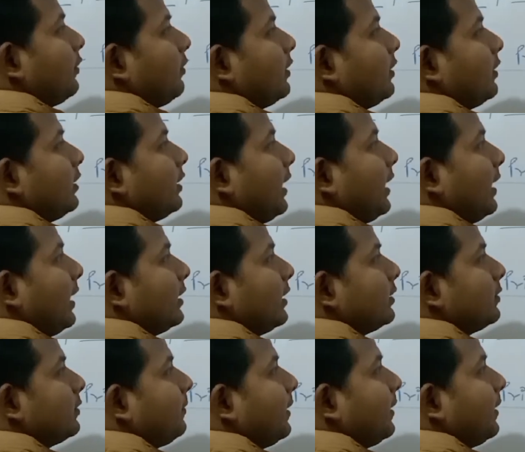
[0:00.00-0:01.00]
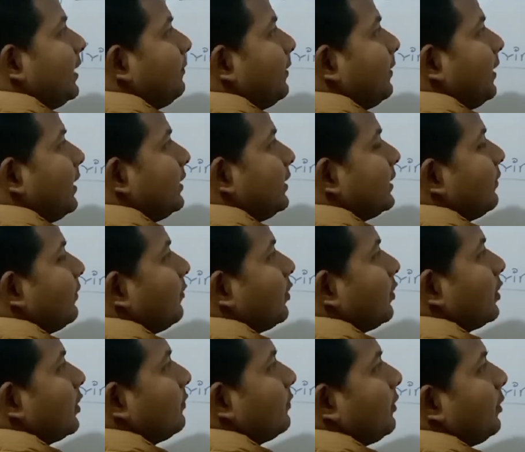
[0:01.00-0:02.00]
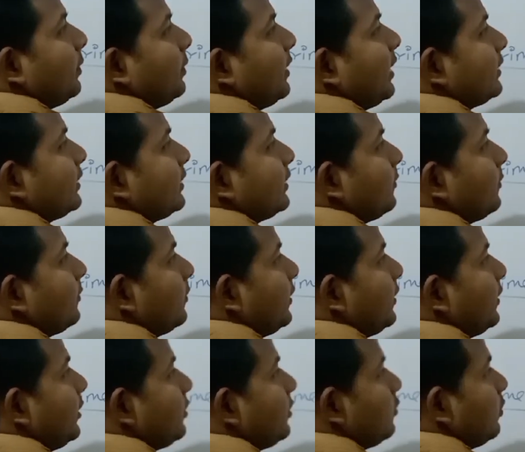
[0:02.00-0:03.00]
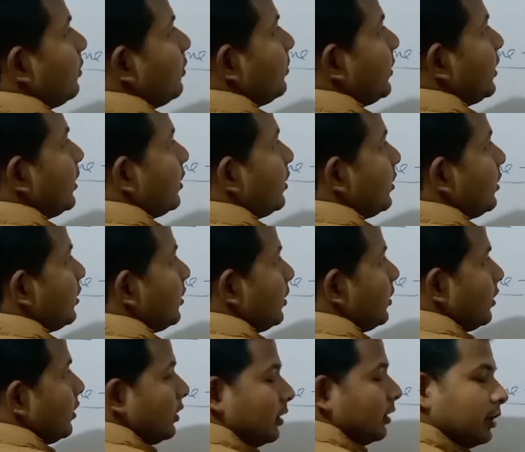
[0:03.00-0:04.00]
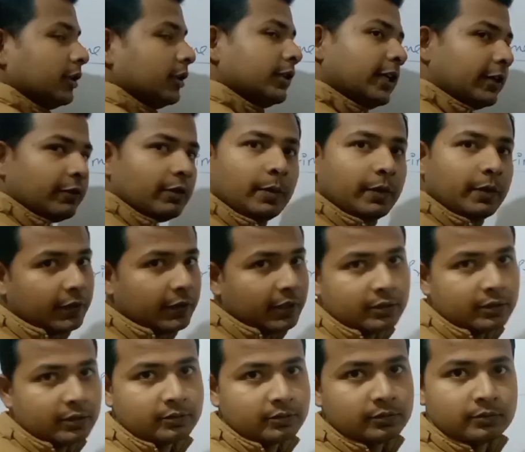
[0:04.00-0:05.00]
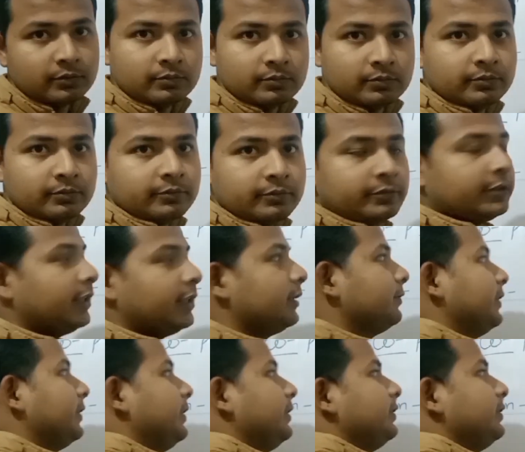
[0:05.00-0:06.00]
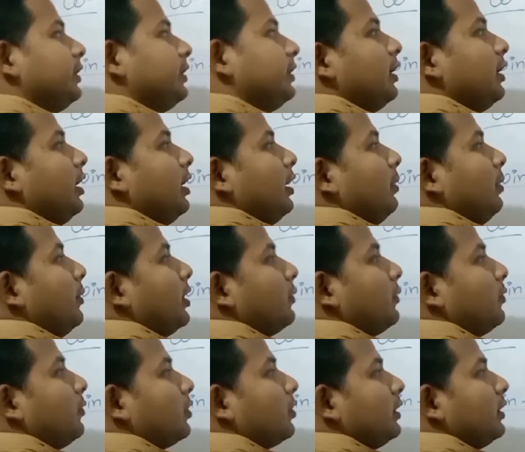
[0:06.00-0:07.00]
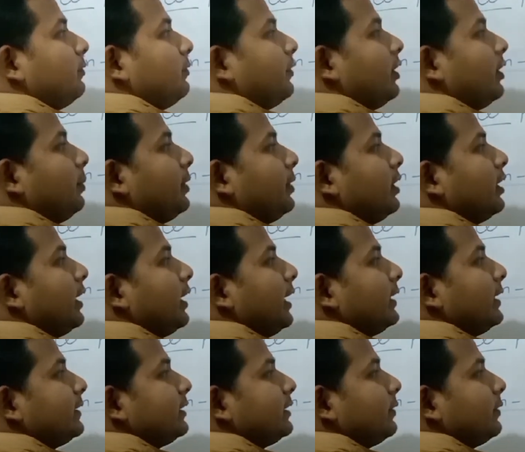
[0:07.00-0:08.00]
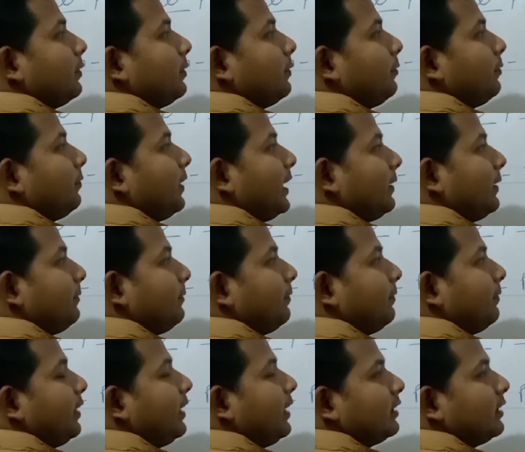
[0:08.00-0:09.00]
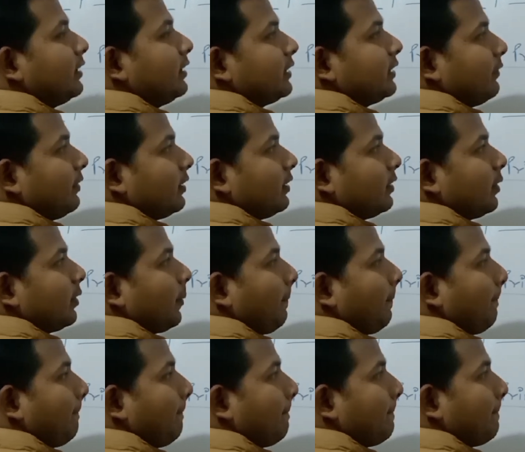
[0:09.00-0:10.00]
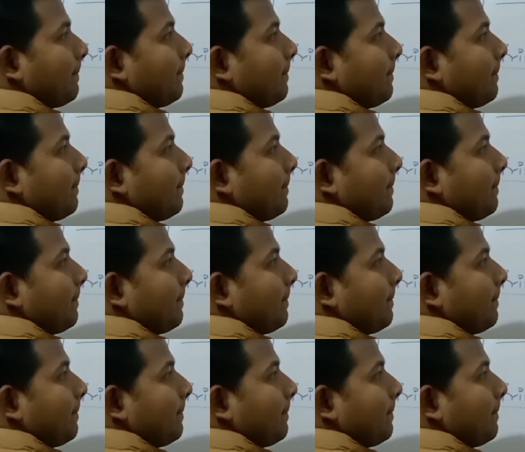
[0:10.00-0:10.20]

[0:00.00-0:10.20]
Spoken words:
If you are given as 5 and 7, what will be the HCF of these two numbers? That will be 1. That's very easy. But what will be the HCF of 5, 15 and 7?